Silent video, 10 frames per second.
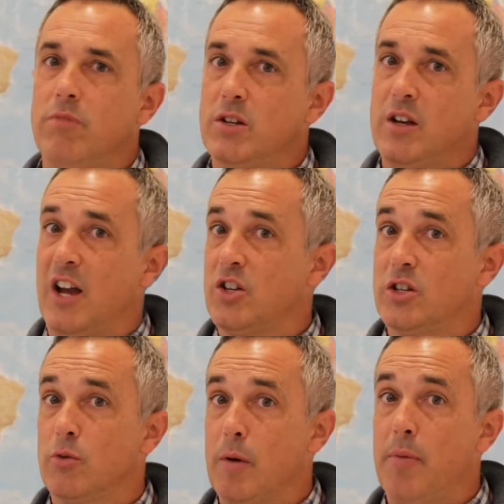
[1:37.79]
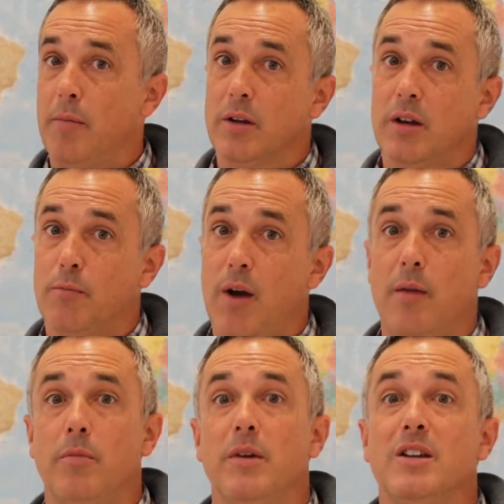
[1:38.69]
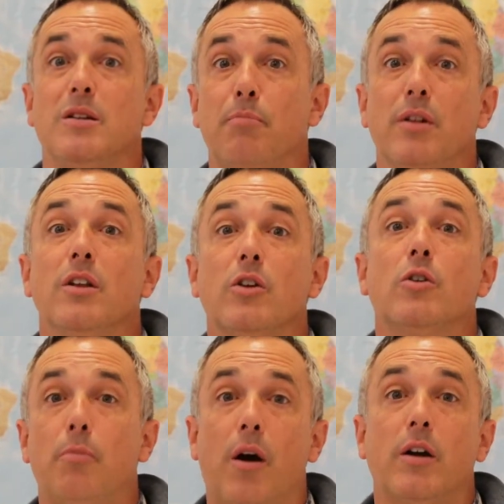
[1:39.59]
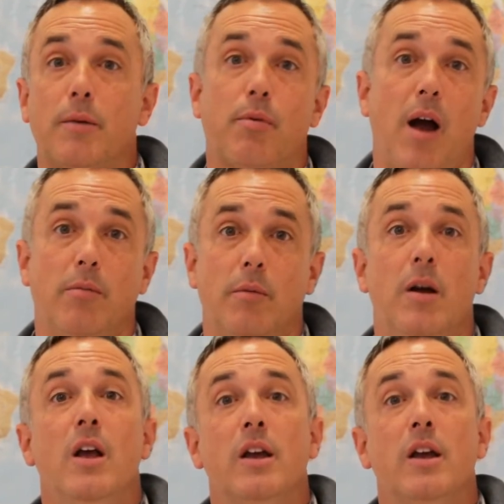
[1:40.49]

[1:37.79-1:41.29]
It's not just a Republican problem, it's a political party problem.